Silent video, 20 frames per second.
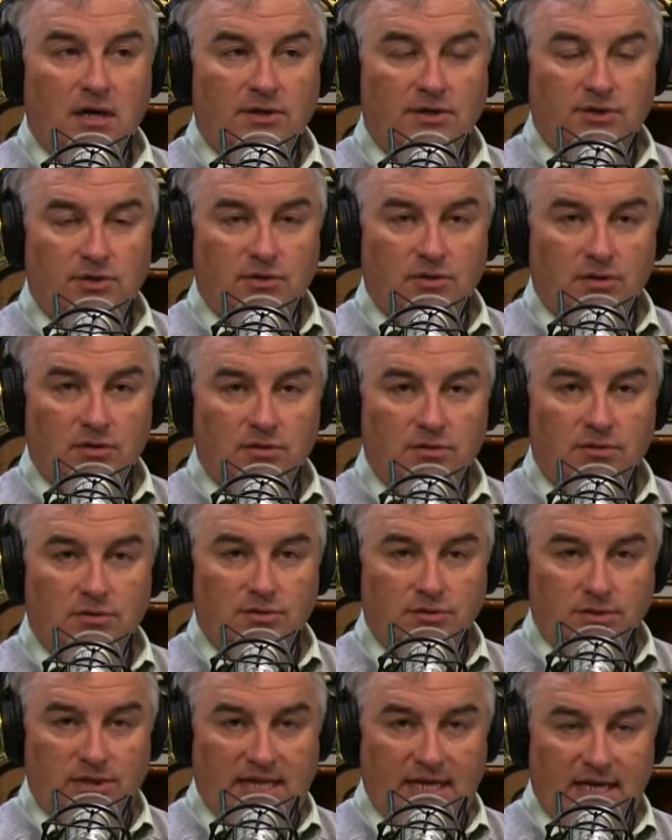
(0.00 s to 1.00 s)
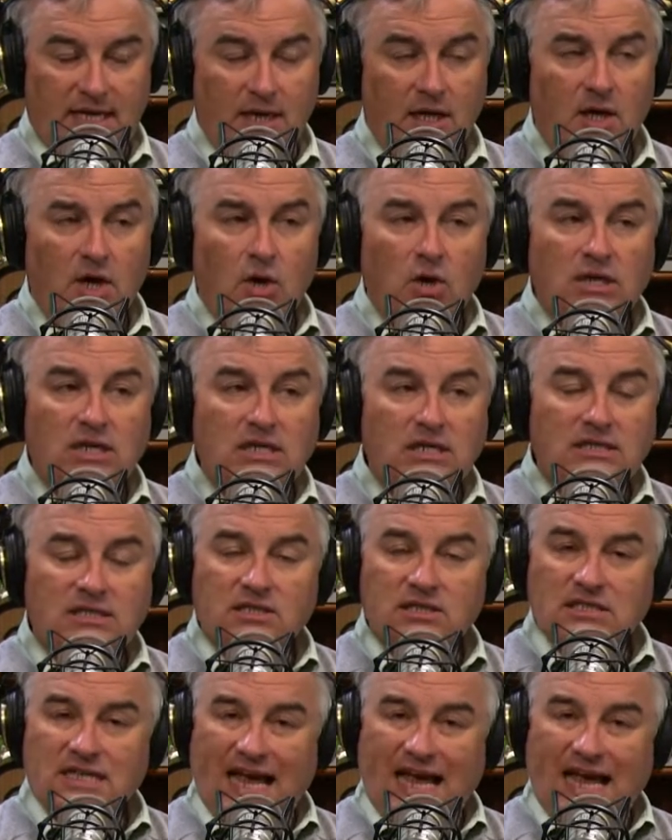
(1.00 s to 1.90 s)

you're dead. Does